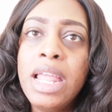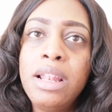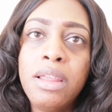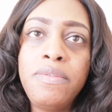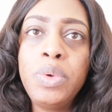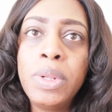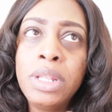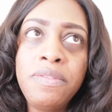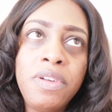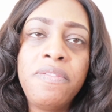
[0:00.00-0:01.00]
and love you and
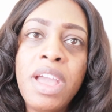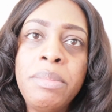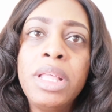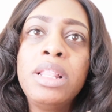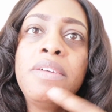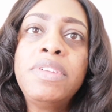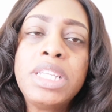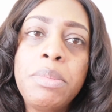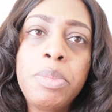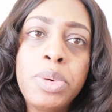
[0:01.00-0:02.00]
love your family and love the
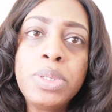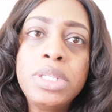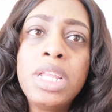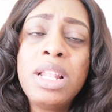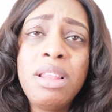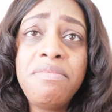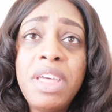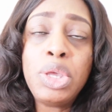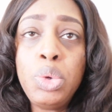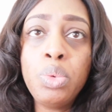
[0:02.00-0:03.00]
type of person and love
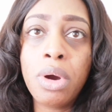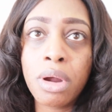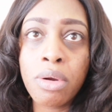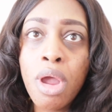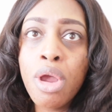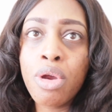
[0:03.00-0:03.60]
that you are